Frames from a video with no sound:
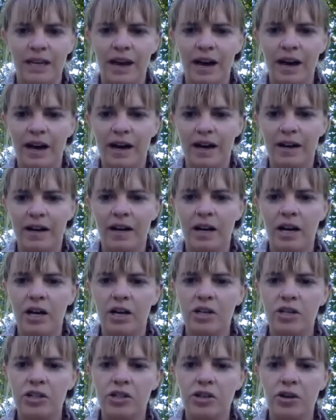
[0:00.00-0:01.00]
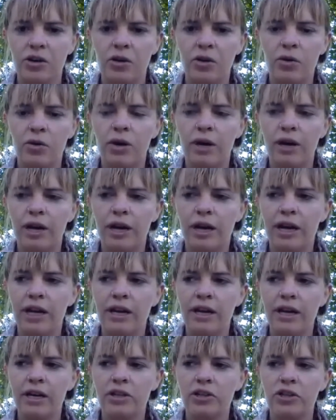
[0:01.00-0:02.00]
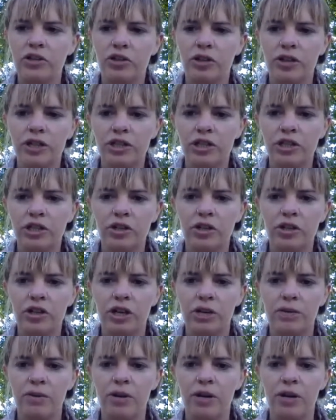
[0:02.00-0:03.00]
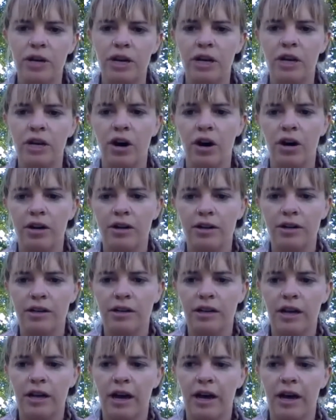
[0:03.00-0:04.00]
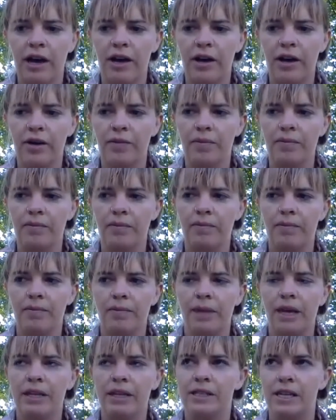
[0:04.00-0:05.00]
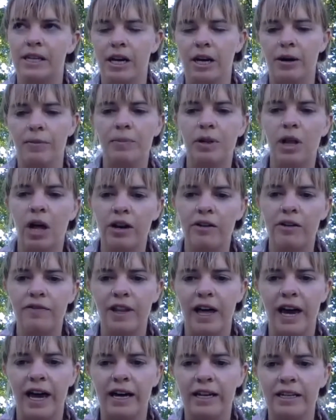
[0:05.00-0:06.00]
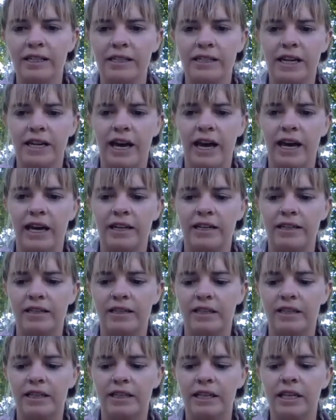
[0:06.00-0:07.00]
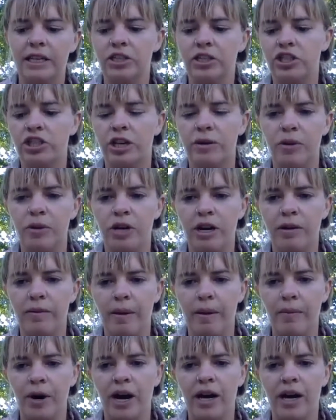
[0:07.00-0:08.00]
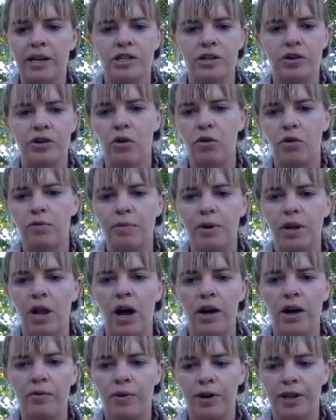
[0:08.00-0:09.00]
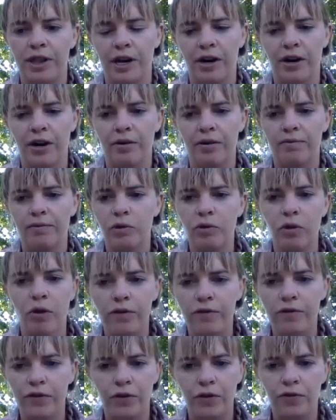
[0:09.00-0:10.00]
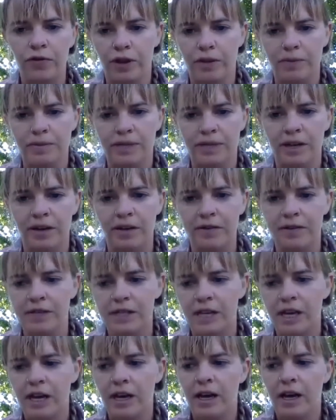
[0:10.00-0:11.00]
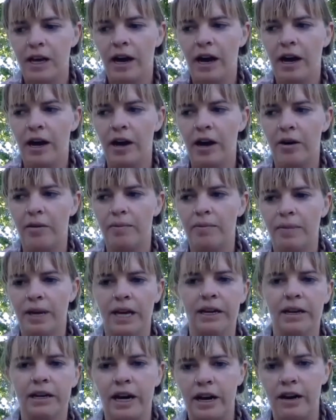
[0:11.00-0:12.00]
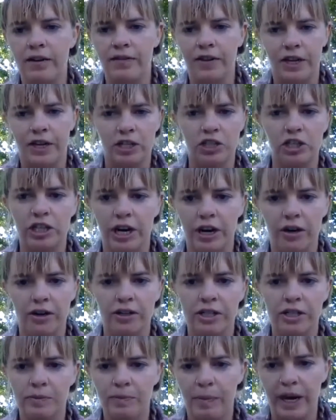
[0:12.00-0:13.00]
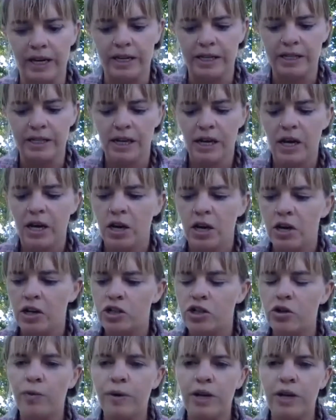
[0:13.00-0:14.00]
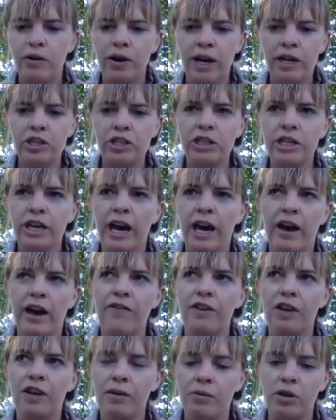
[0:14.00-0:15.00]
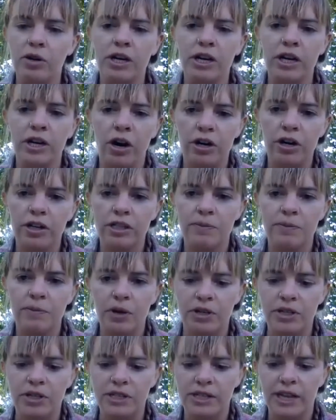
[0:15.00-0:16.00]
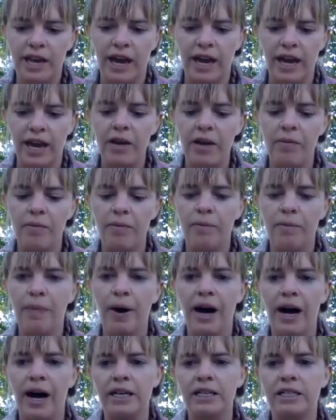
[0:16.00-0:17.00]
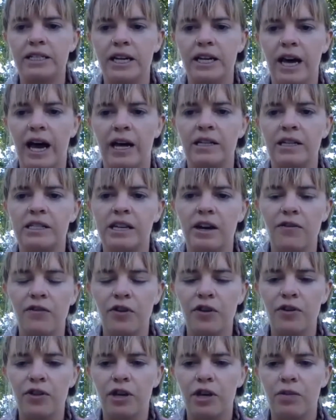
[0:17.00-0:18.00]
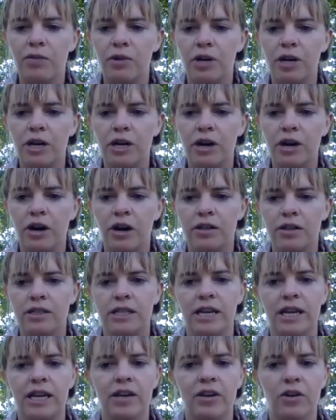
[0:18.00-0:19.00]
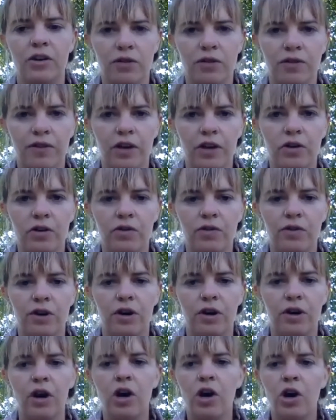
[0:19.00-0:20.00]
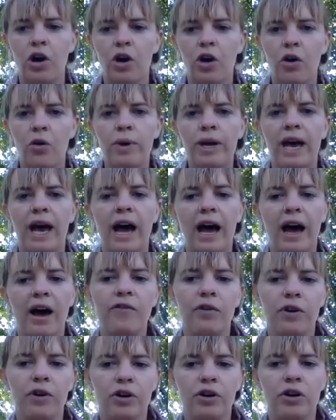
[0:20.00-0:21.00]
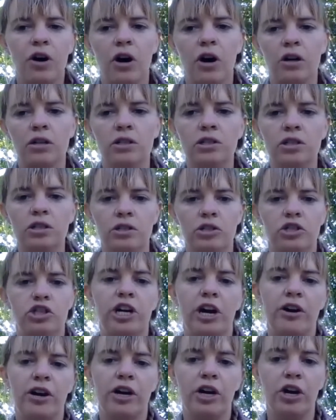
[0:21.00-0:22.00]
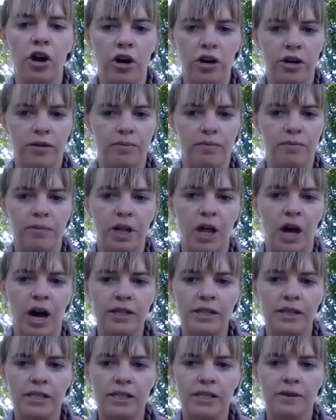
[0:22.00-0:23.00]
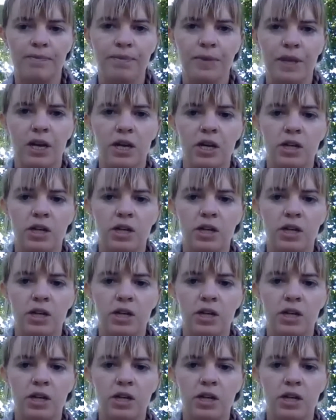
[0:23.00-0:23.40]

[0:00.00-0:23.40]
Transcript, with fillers: Yeah, so in a traditional community garden, um, it's a plot of land and each community member has their own plot where they're growing food for themselves um, in kind of like a shared space. So we don't actually have community gardens per se, but at several of the community gardens in North Vancouver, we have what are called sharing garden plots.